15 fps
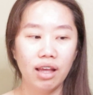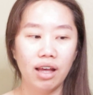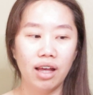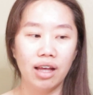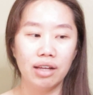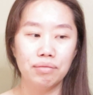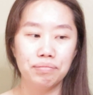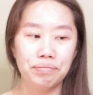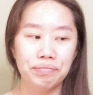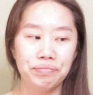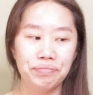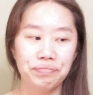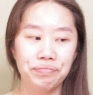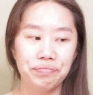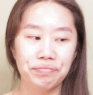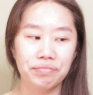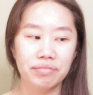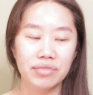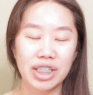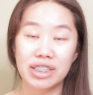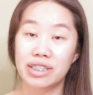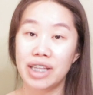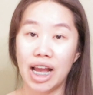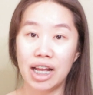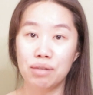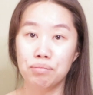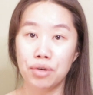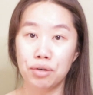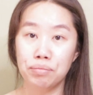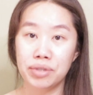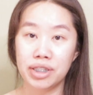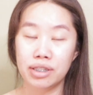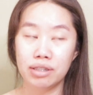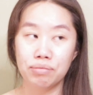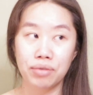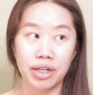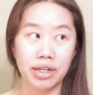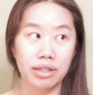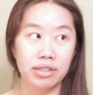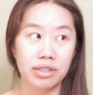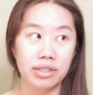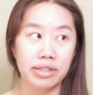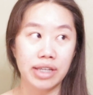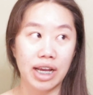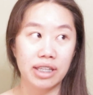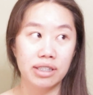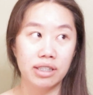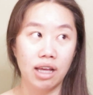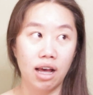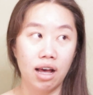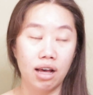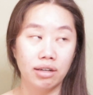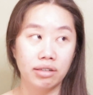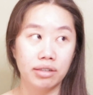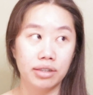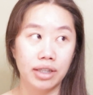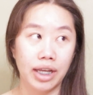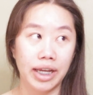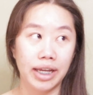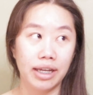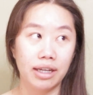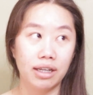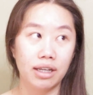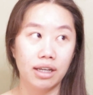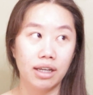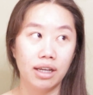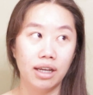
sad moments where just sad song, like,